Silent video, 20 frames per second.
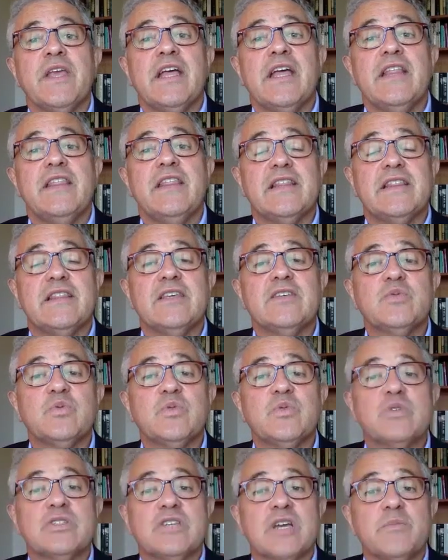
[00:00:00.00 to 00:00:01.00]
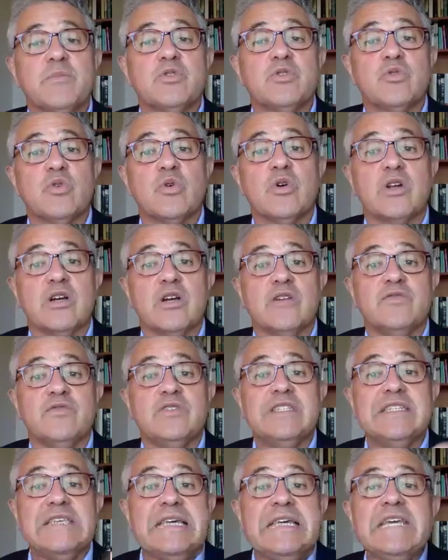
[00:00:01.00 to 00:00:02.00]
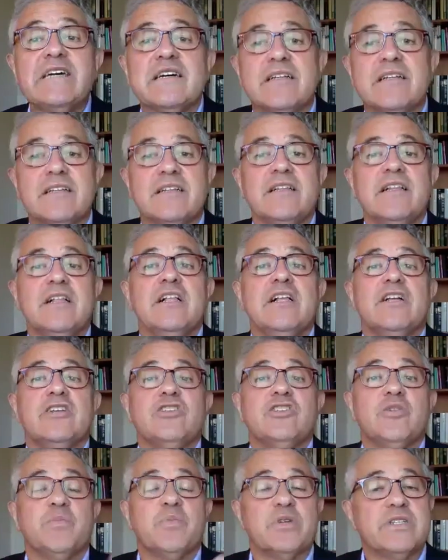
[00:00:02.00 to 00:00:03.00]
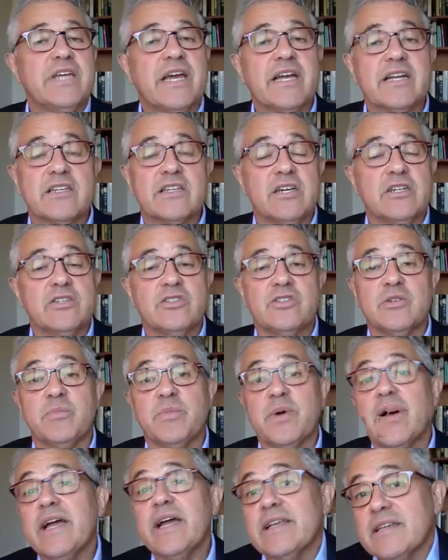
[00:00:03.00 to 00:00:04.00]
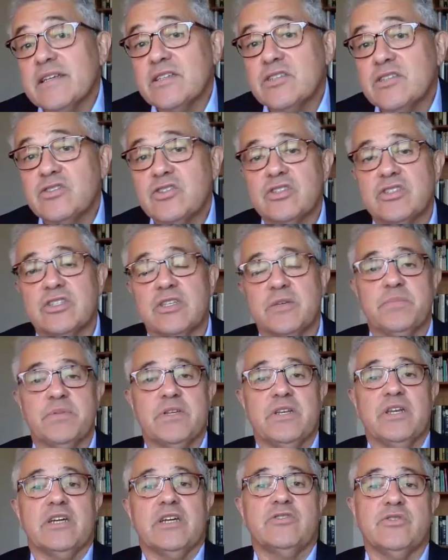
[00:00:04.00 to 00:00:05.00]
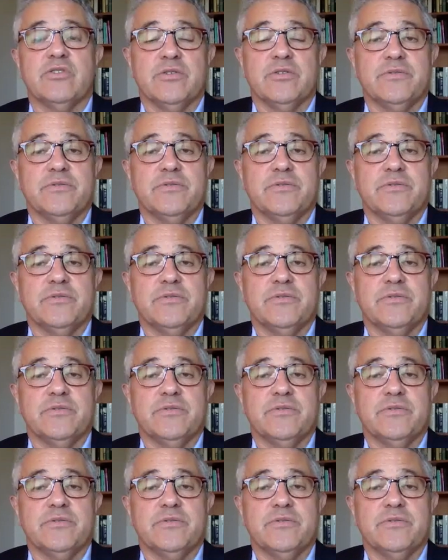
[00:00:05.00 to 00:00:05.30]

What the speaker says: that this was some sort of deal to protect Hunter Biden is just simply not true.